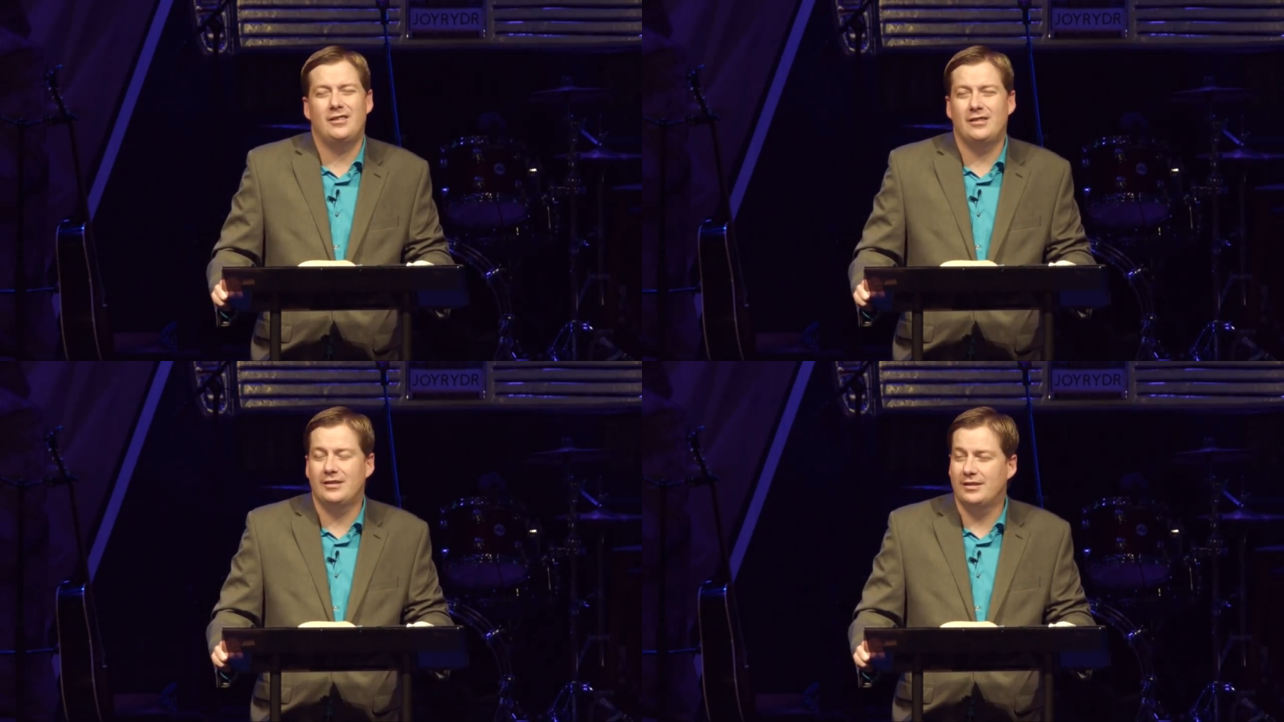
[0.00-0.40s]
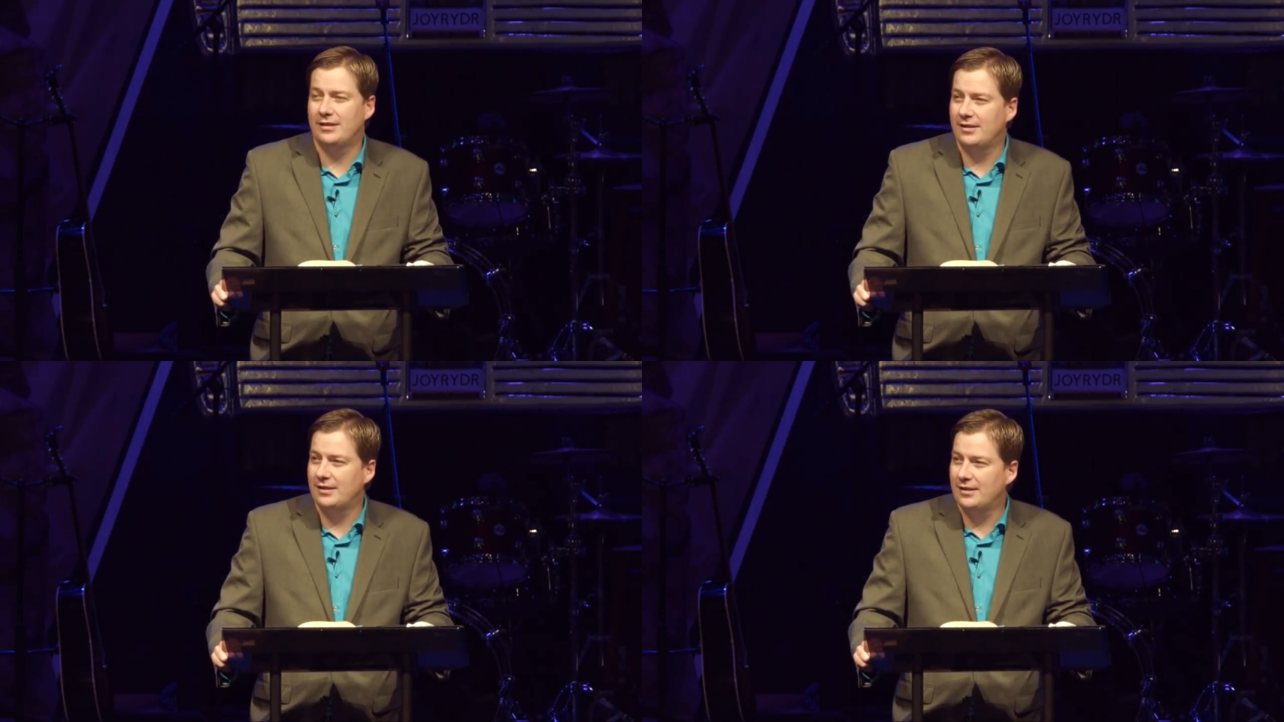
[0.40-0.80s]

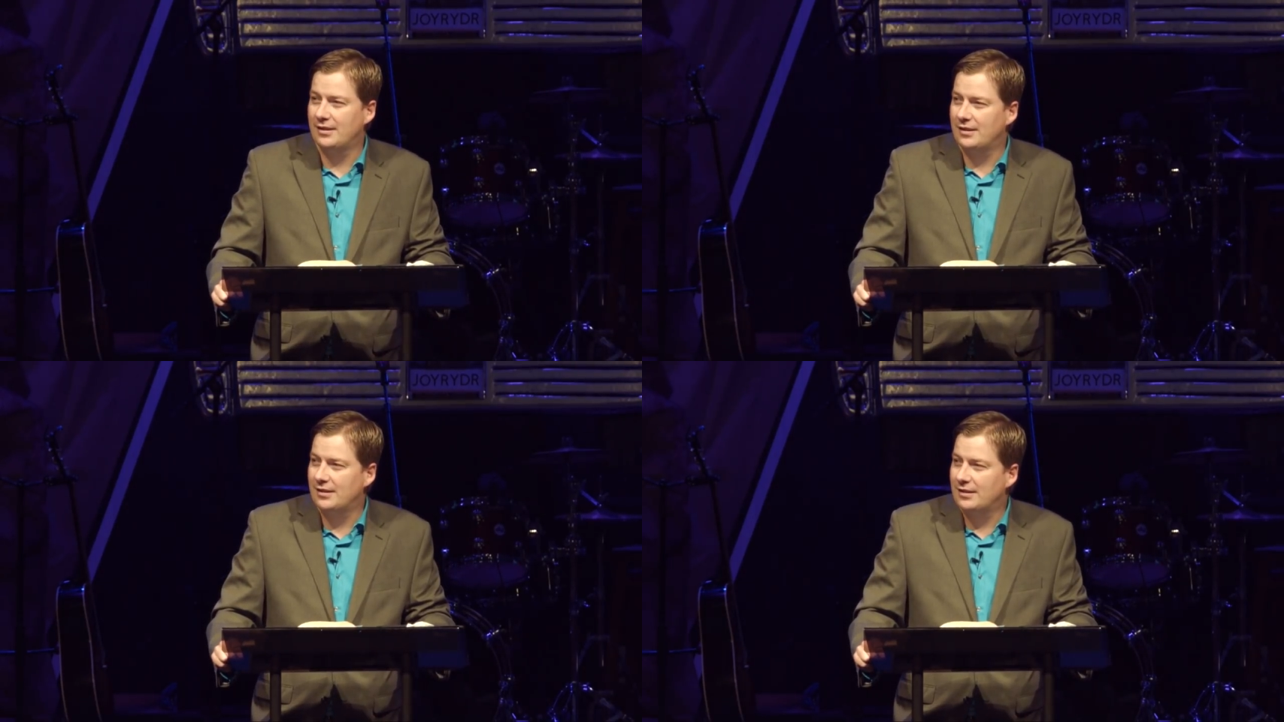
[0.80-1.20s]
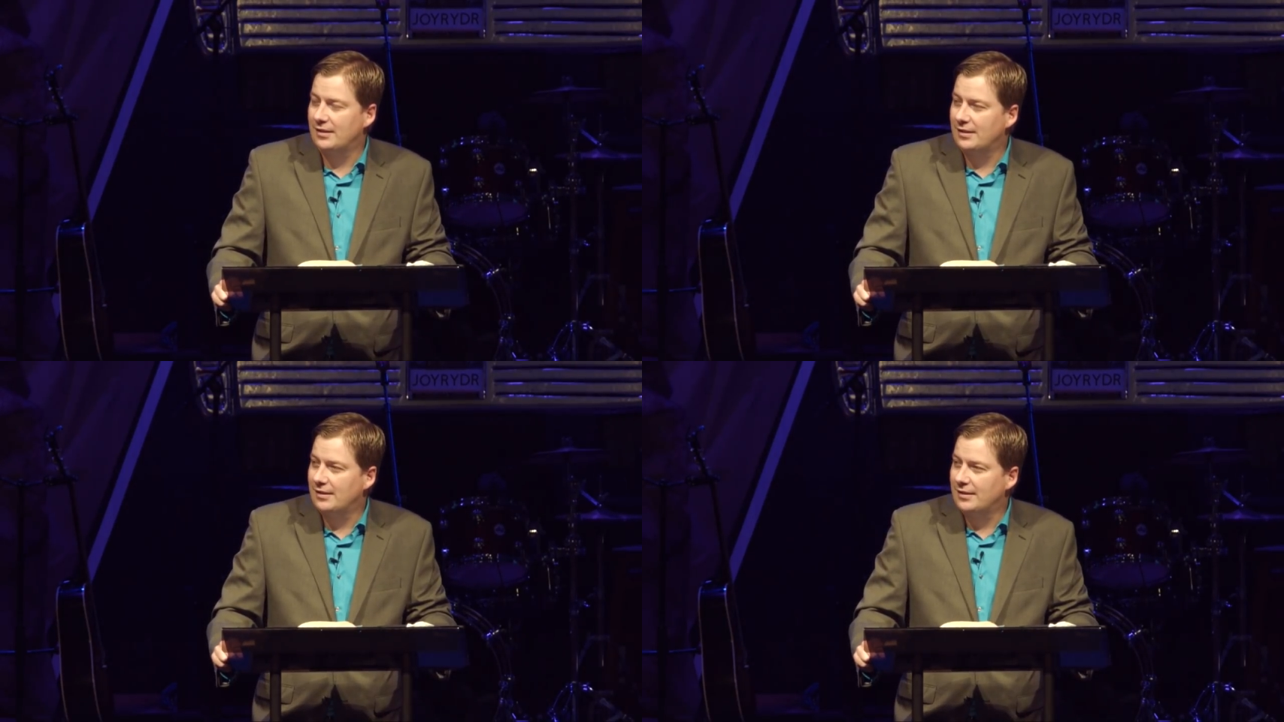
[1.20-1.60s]

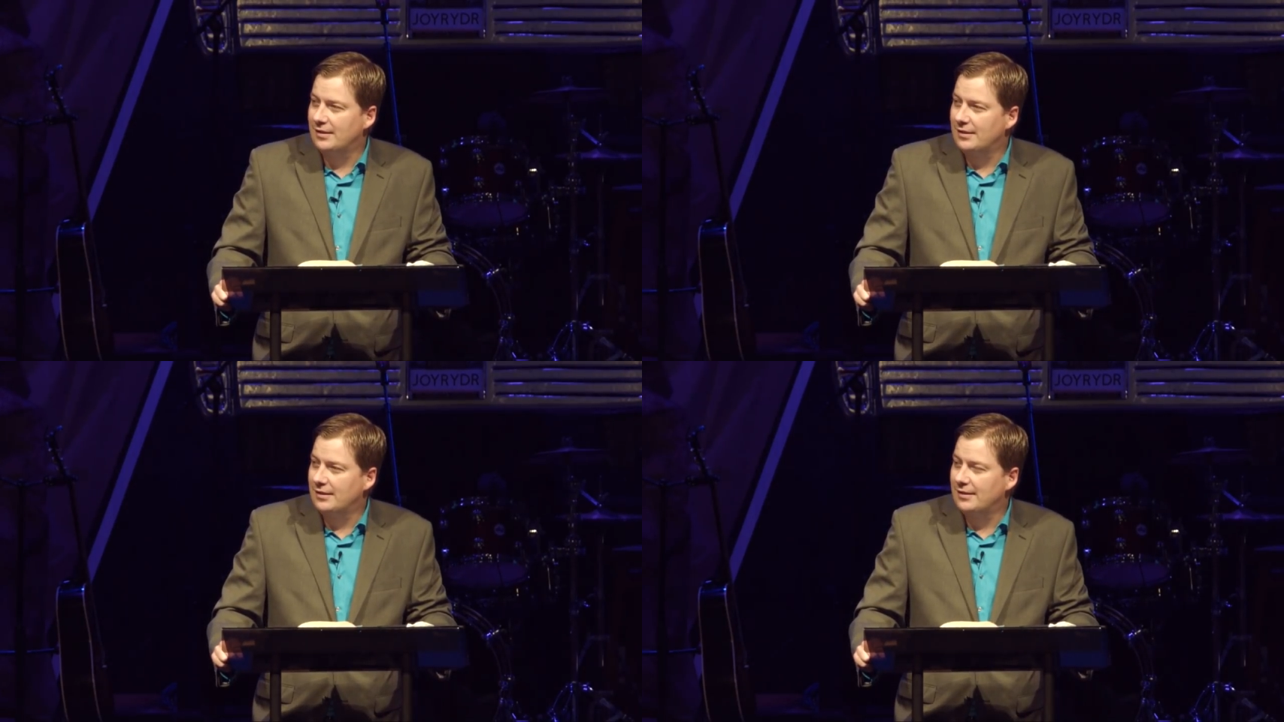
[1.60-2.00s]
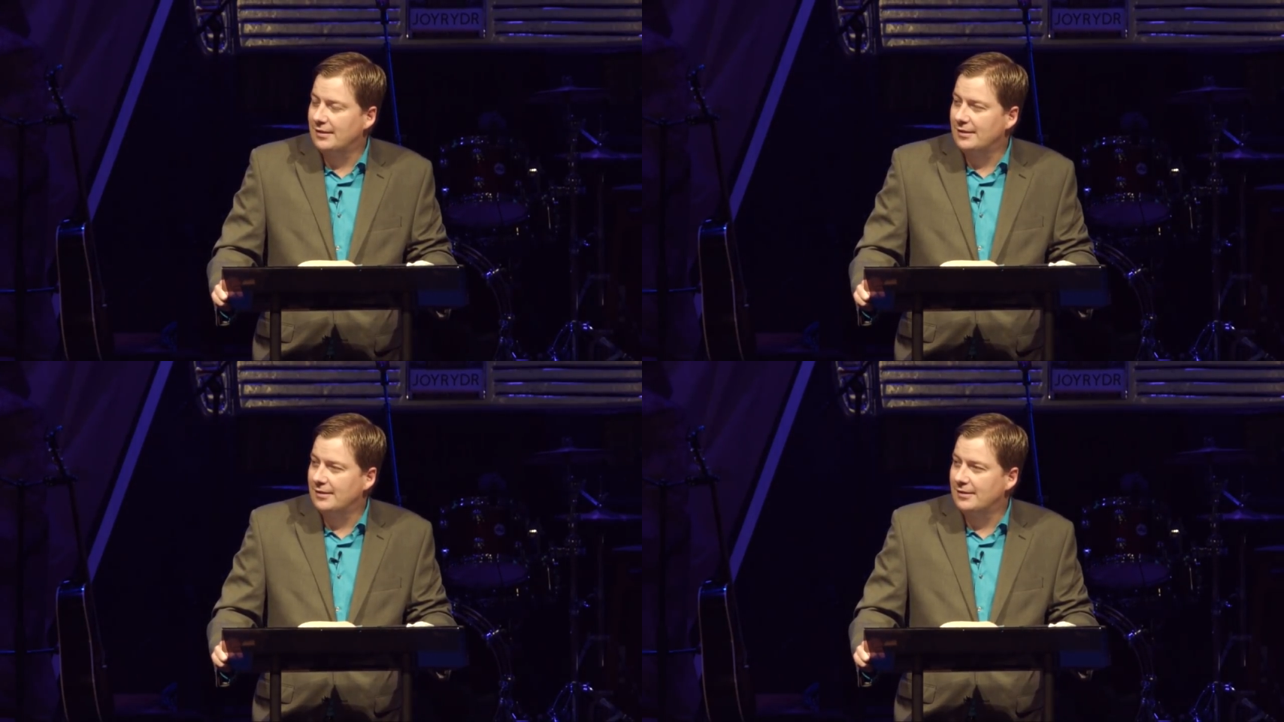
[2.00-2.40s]

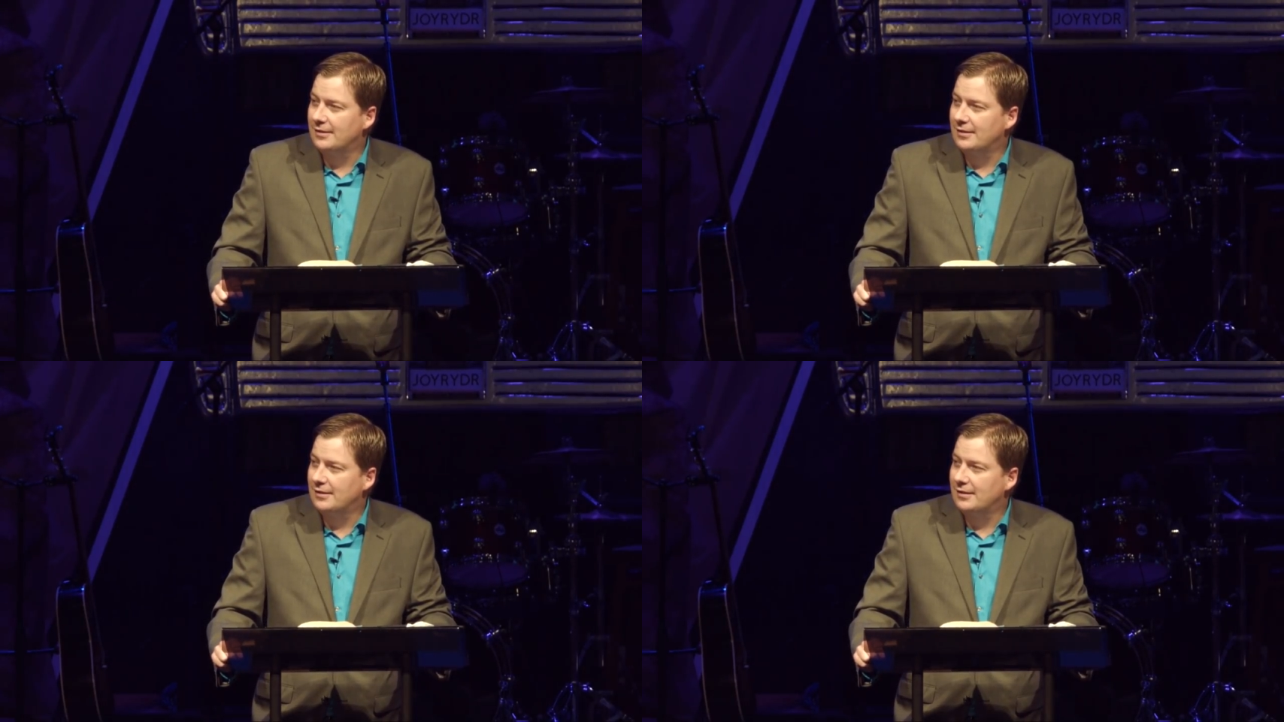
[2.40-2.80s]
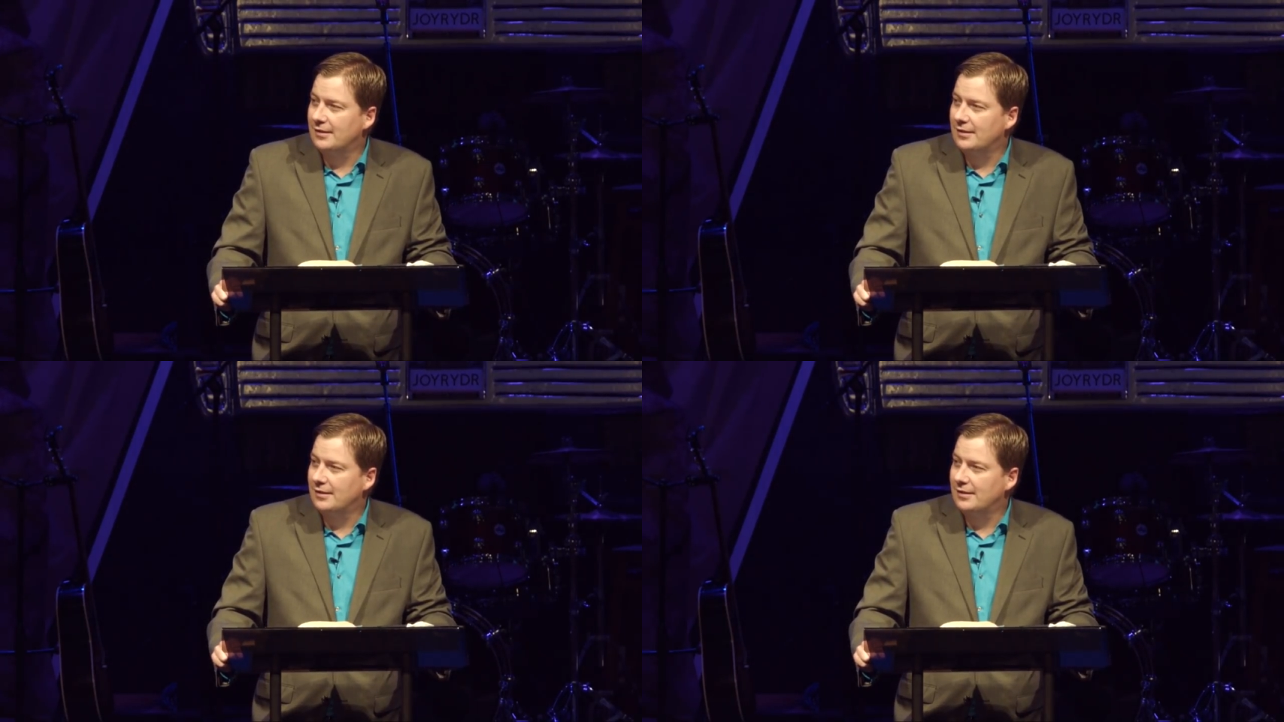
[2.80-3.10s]
(no one is talking)